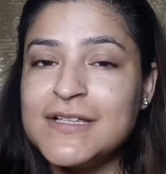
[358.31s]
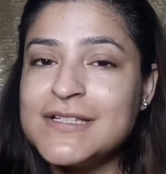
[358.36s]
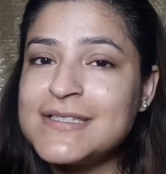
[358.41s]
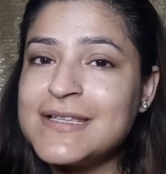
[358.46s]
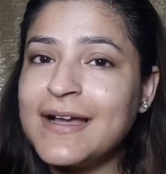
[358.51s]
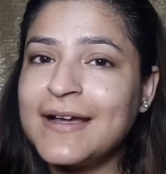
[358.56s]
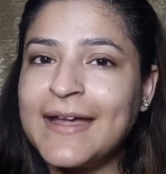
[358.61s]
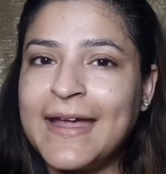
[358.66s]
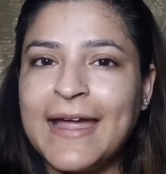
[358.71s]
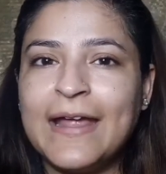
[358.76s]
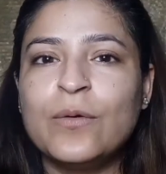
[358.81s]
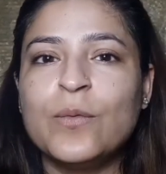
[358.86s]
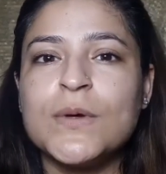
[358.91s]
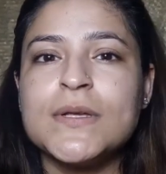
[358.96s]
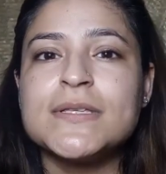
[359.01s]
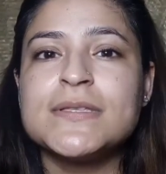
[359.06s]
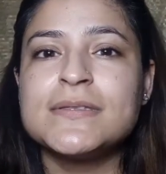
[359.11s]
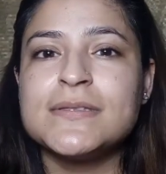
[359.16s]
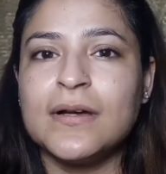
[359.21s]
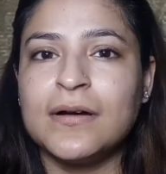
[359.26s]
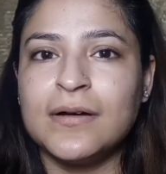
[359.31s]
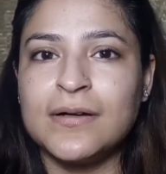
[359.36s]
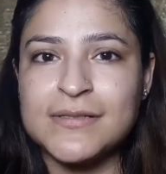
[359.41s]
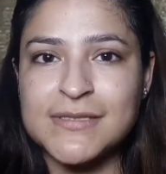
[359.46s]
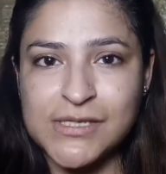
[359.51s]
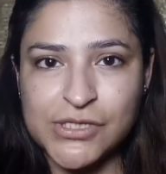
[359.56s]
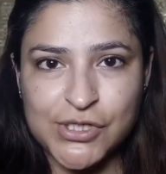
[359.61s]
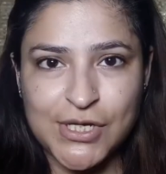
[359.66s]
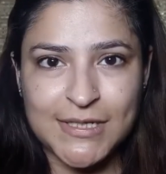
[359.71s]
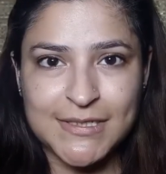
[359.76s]
This again was
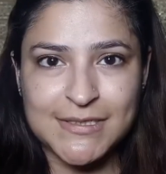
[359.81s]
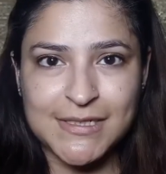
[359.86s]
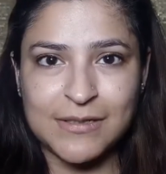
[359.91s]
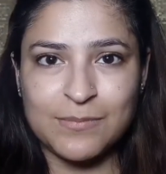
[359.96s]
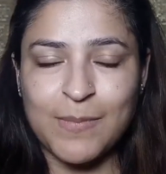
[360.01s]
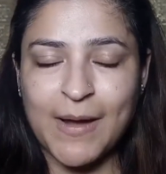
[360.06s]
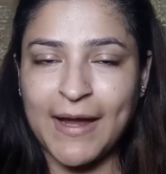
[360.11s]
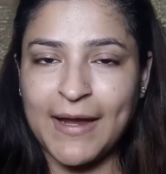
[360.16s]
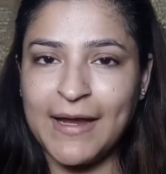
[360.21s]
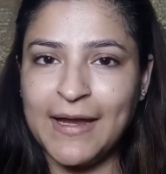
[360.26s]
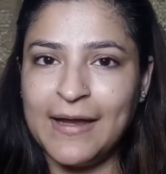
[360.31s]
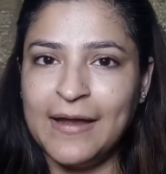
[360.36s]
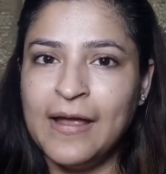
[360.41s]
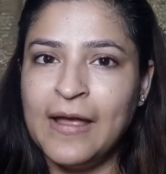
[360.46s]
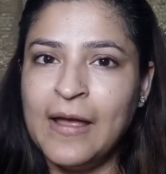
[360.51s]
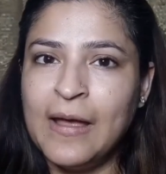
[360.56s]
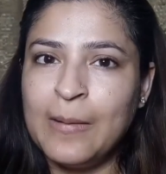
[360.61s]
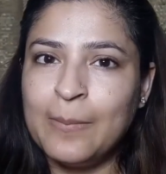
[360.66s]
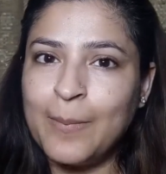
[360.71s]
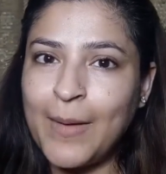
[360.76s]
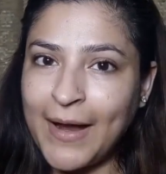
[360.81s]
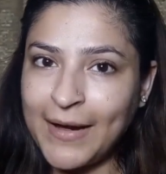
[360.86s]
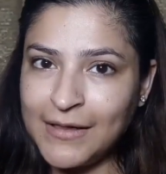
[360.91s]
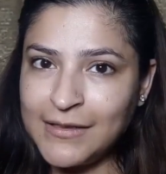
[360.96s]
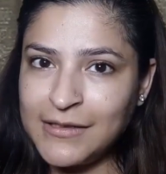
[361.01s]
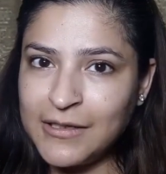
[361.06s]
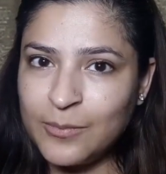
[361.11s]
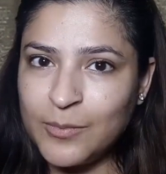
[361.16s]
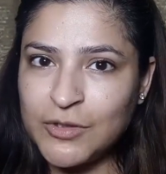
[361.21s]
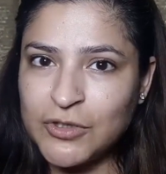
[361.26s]
suggested by my
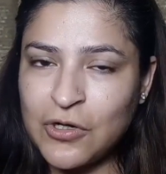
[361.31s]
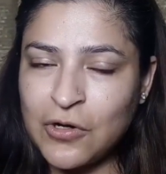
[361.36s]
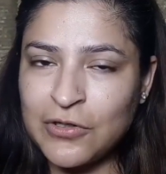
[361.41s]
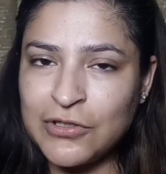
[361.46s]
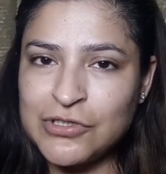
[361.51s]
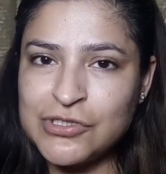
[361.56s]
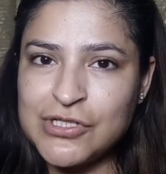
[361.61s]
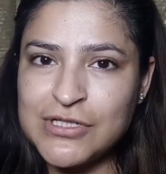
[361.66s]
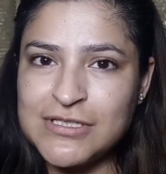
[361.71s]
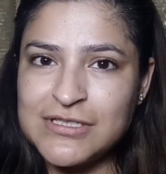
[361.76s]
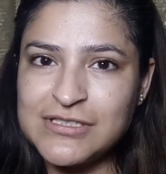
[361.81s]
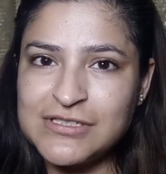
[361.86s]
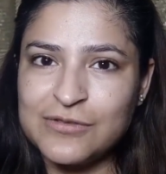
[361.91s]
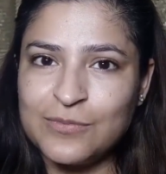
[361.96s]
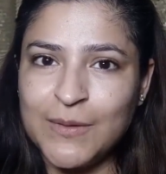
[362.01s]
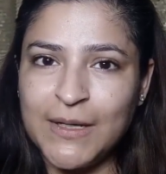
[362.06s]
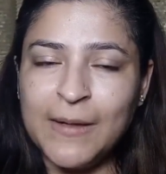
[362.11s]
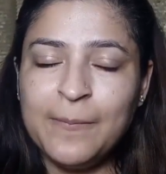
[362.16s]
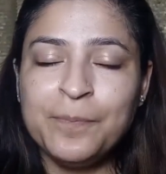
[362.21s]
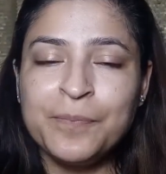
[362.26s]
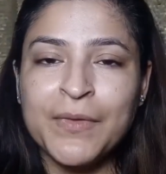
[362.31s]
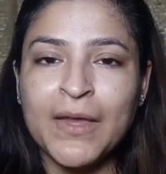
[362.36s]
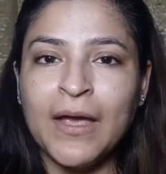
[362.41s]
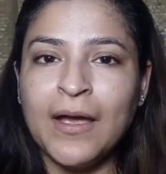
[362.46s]
dermatologist to me.